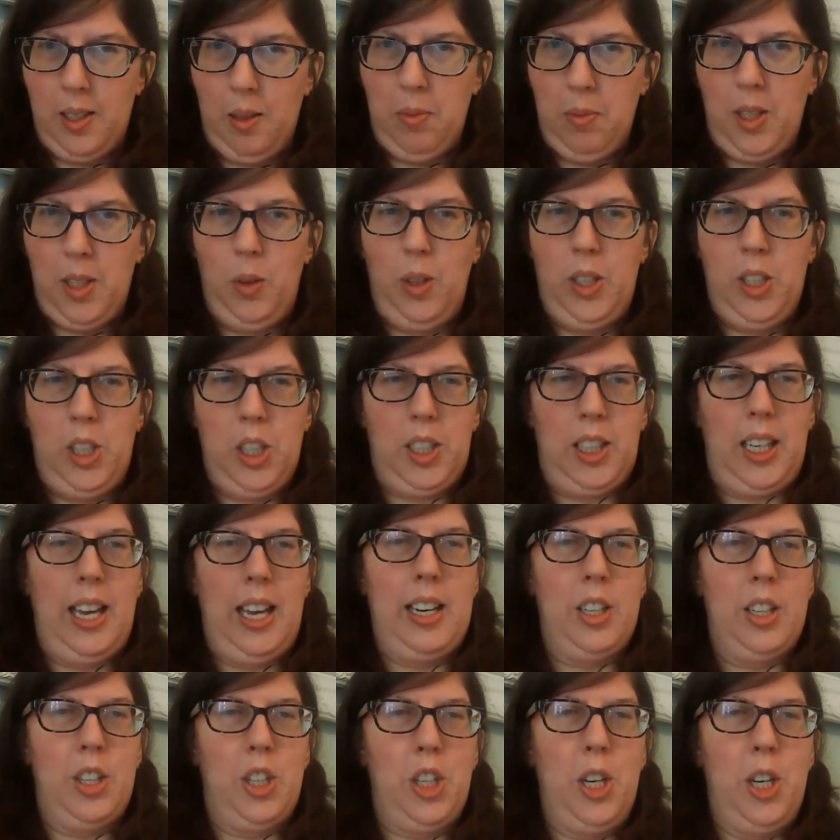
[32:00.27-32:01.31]
So it just kind
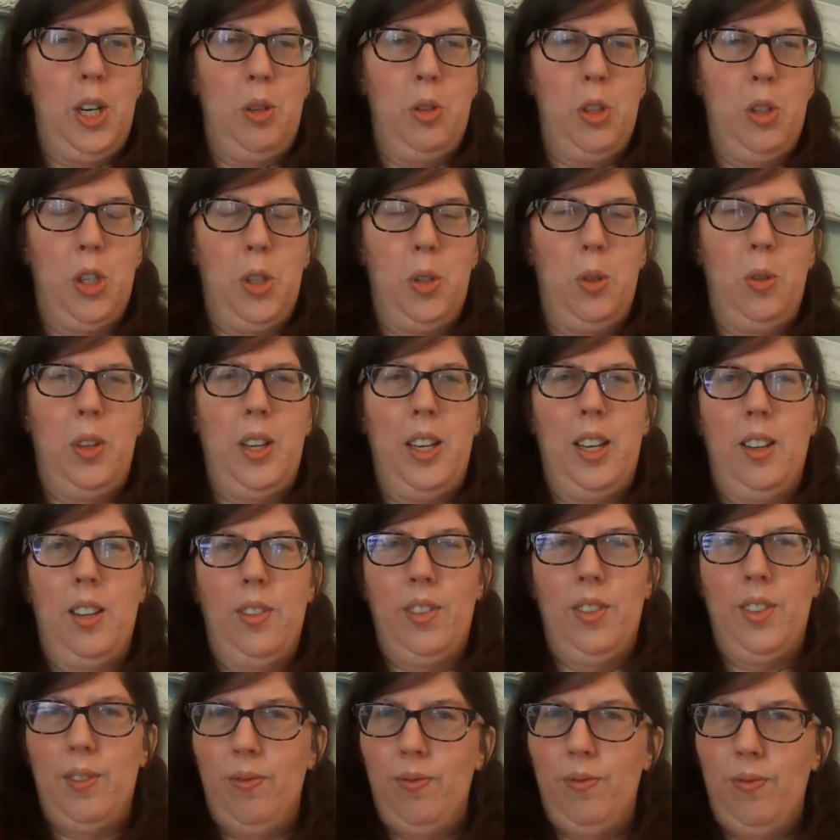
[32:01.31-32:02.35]
of shows you that
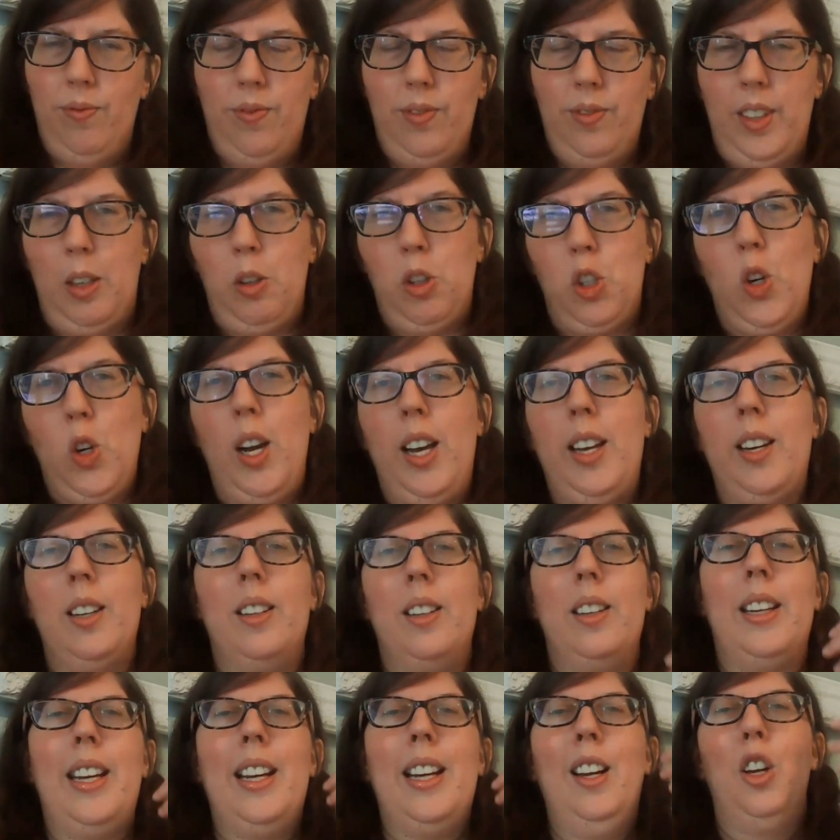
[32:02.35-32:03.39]
he's trying
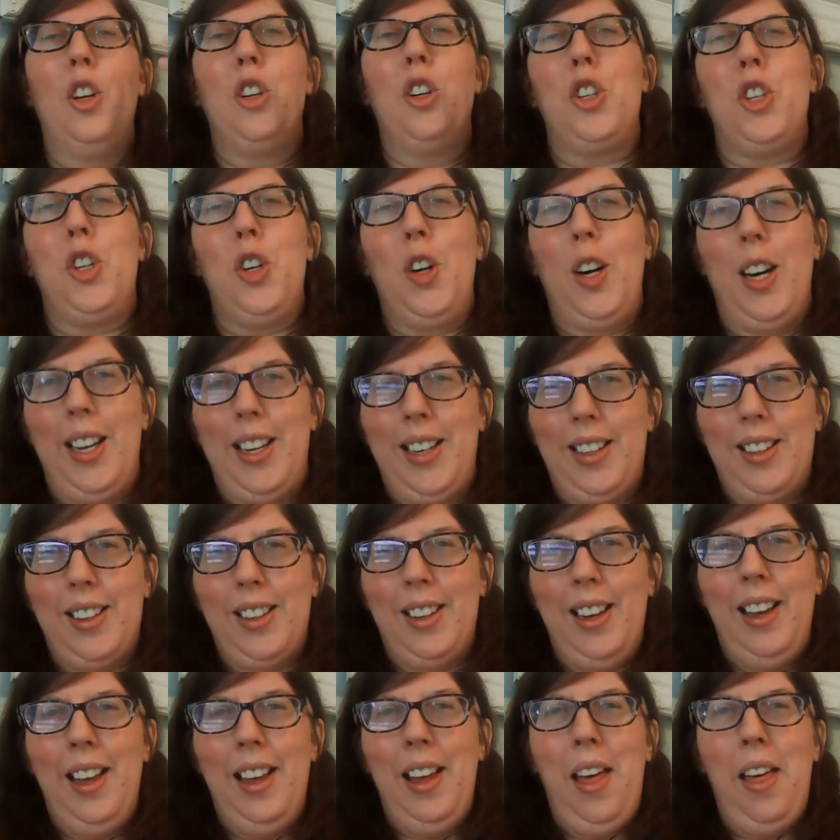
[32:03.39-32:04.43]
to illustrate
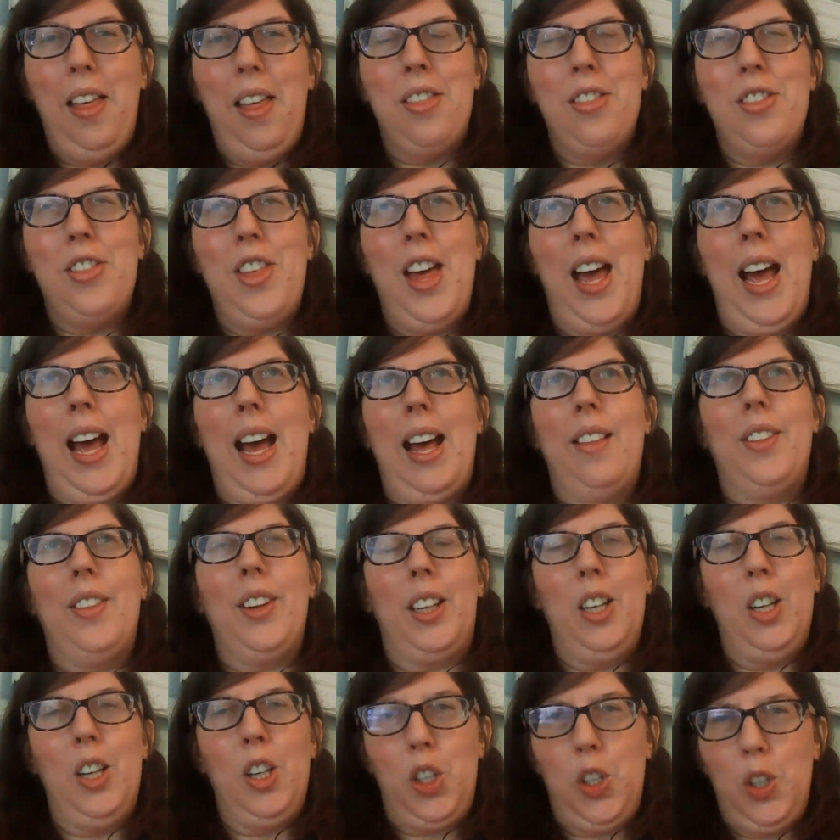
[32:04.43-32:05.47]
that the
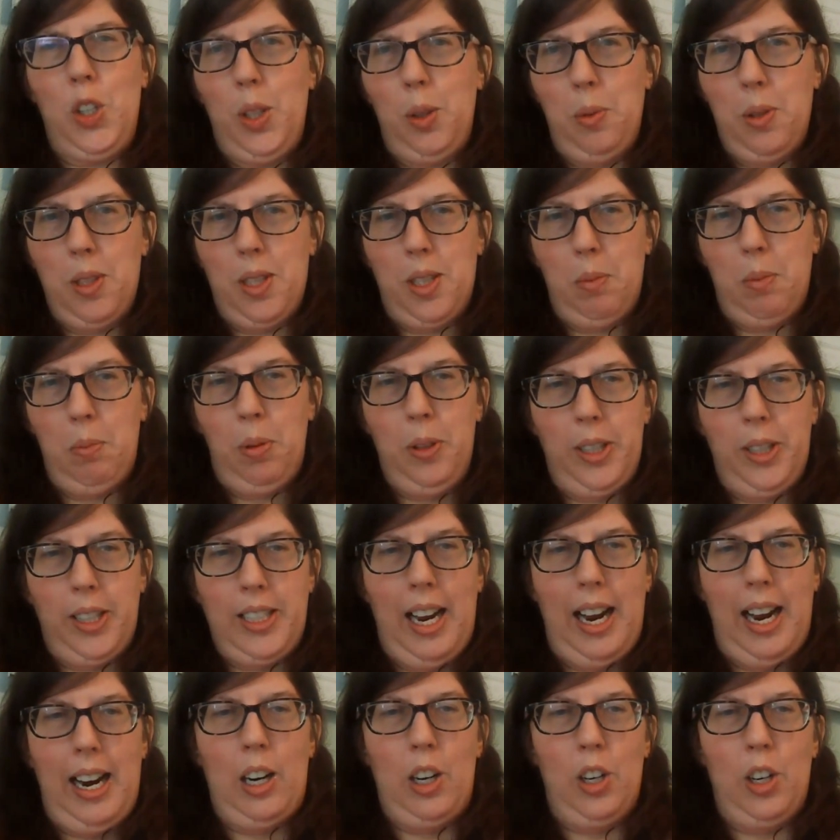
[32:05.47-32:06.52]
country was in pretty
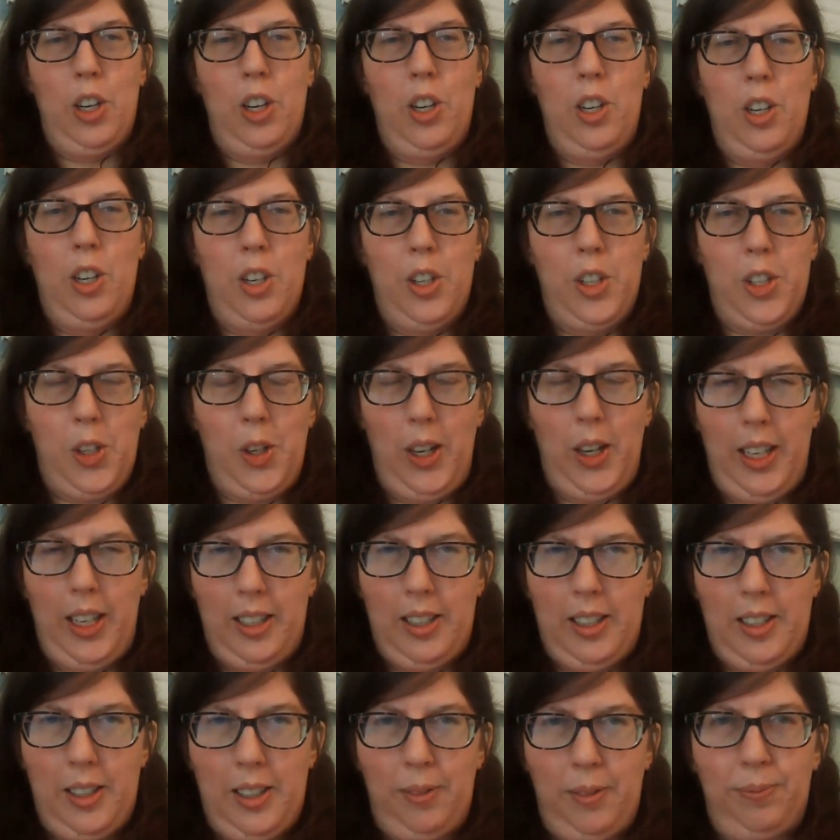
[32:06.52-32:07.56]
dire
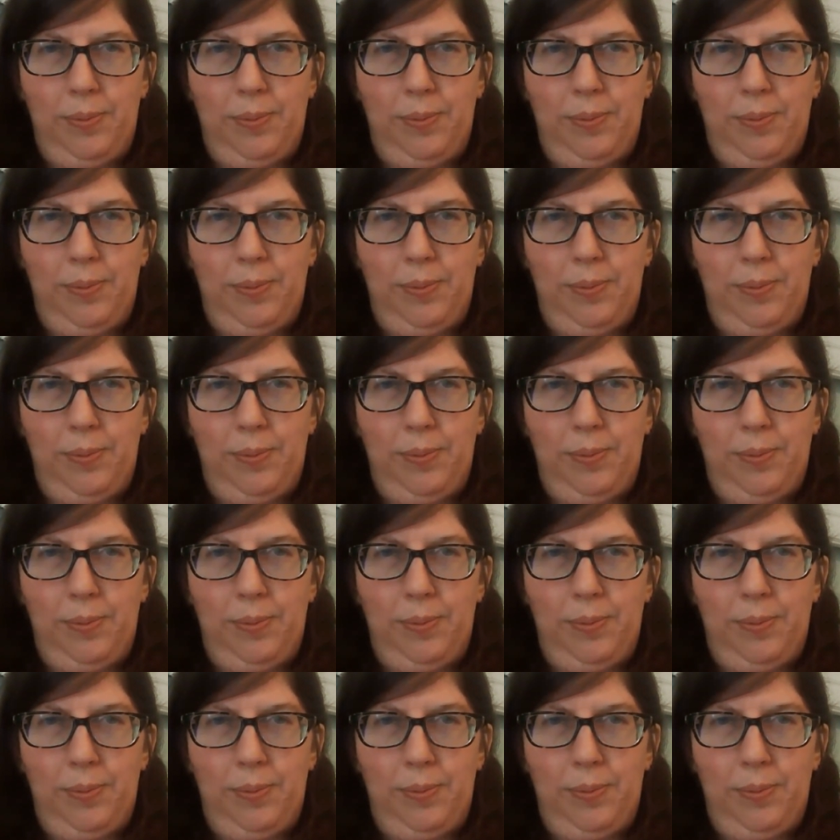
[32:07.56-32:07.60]
straits.